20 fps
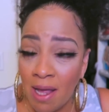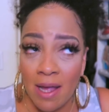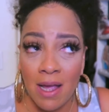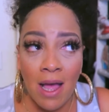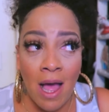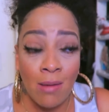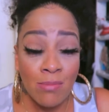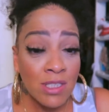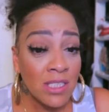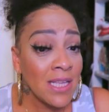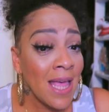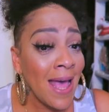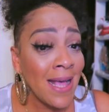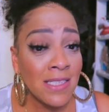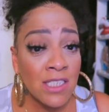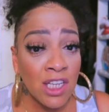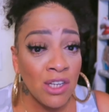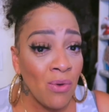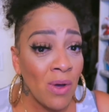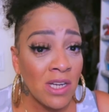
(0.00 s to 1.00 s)
Like, I'm just
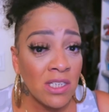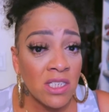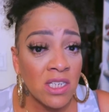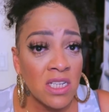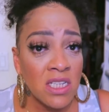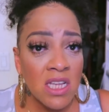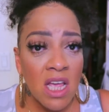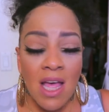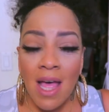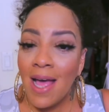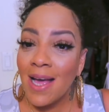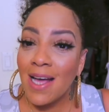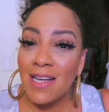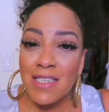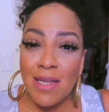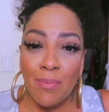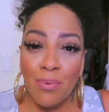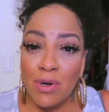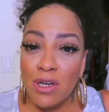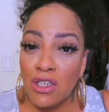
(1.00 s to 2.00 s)
asking questions
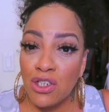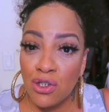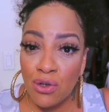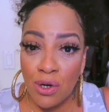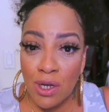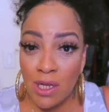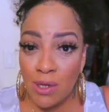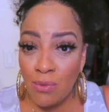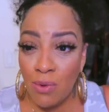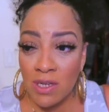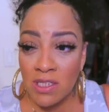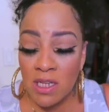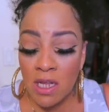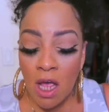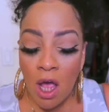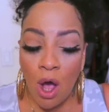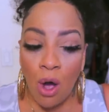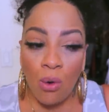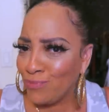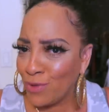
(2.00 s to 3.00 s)
because I'm pretty sure he
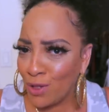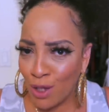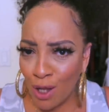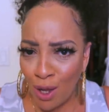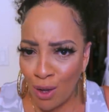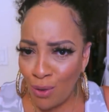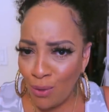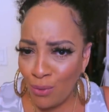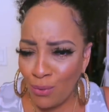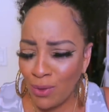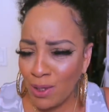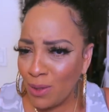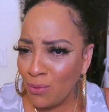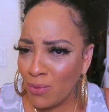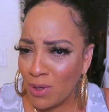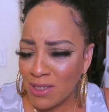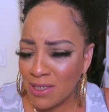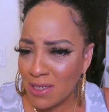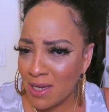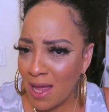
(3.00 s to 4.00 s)
wasn't. No, he
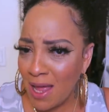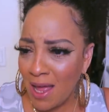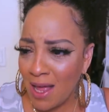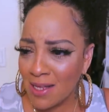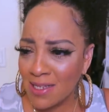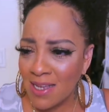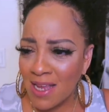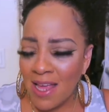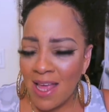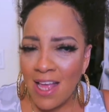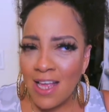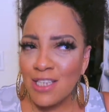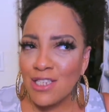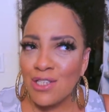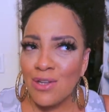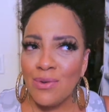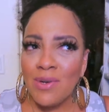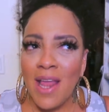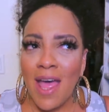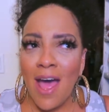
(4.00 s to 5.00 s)
was not.
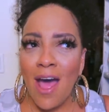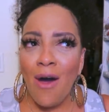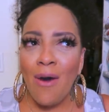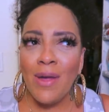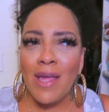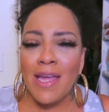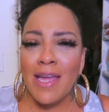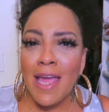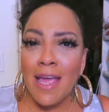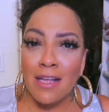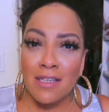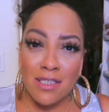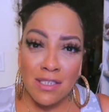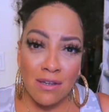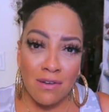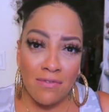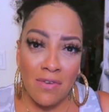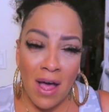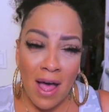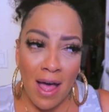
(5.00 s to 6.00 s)
So now he can't
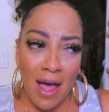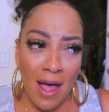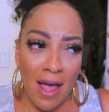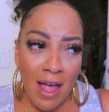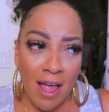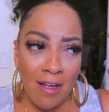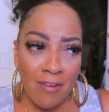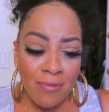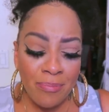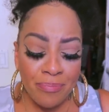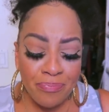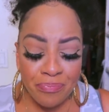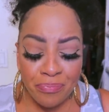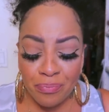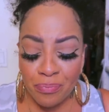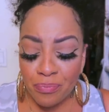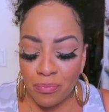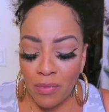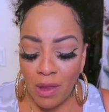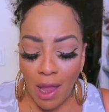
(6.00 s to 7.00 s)
survive.
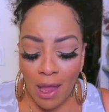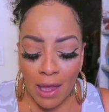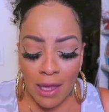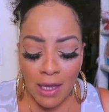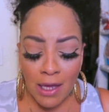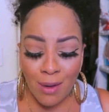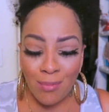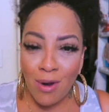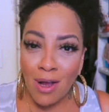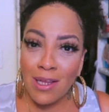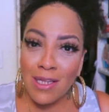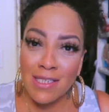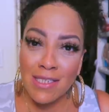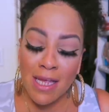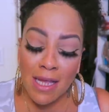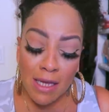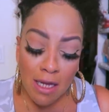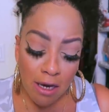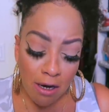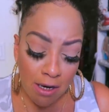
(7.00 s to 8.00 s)
He can barely
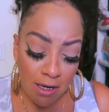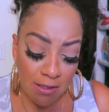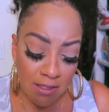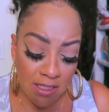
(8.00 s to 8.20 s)
take care of